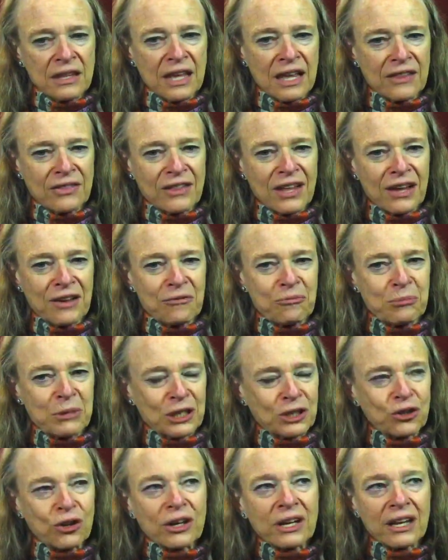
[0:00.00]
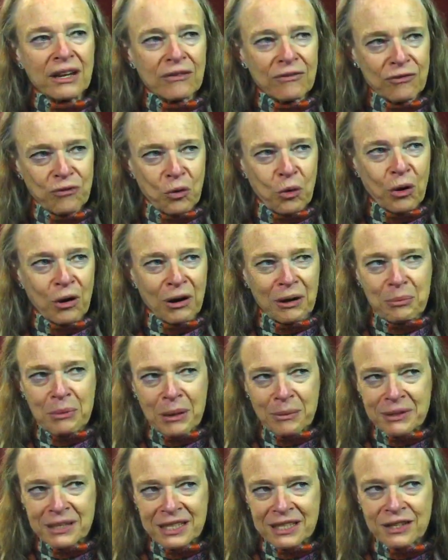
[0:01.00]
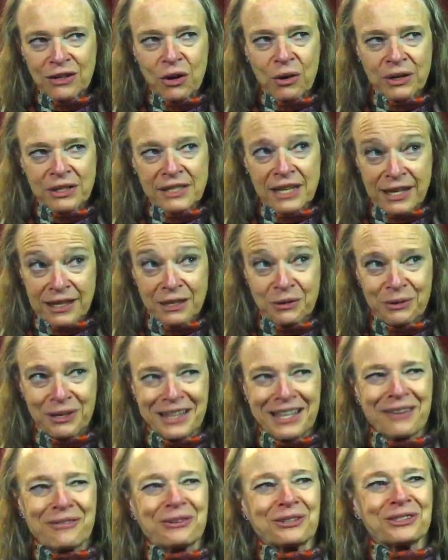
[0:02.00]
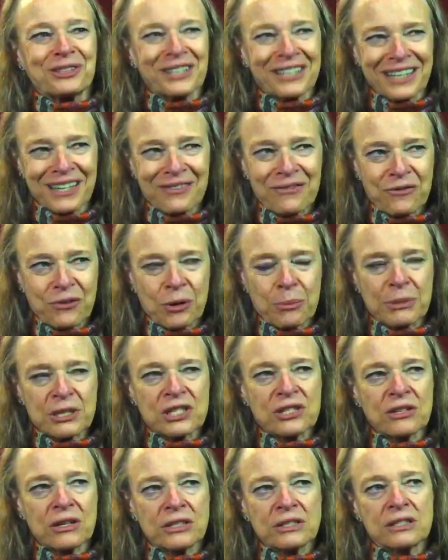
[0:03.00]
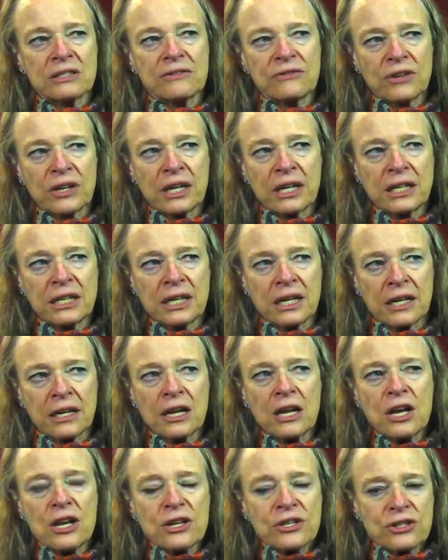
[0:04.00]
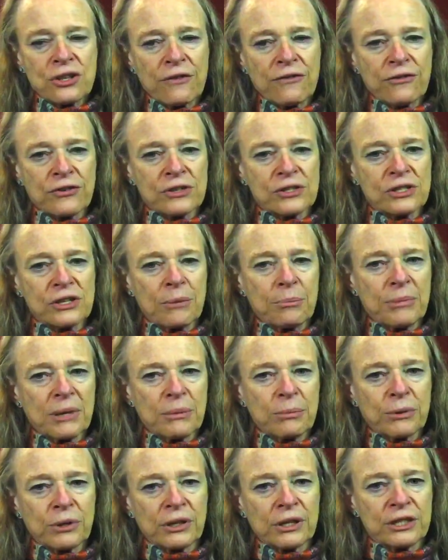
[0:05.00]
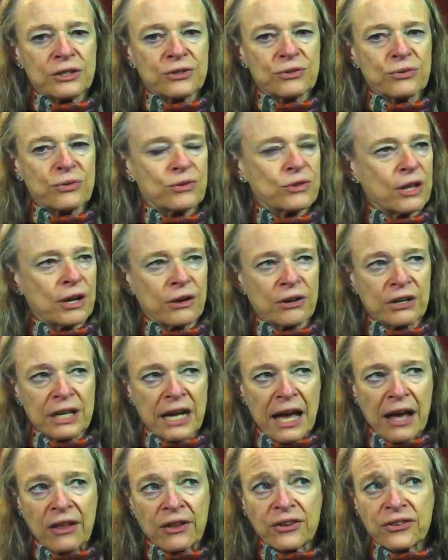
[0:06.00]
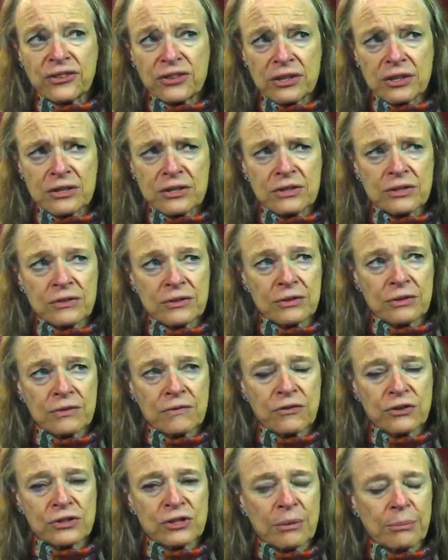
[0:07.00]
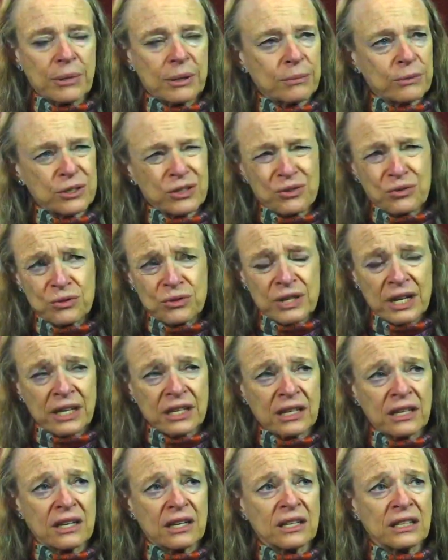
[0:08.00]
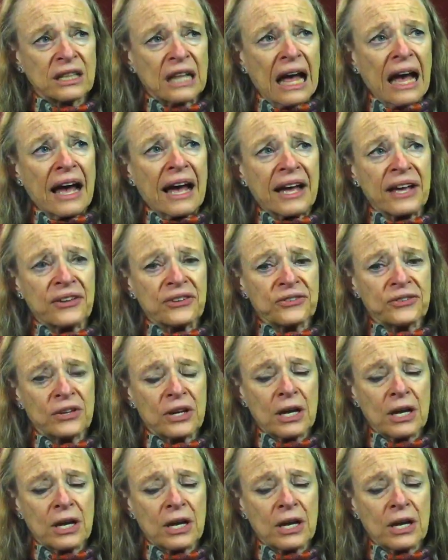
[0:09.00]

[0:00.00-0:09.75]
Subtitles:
they've been looking for and maybe didn't know exactly what they were looking for, but start to find it. So for some people it's through their analysis, for some people it's through taking a class.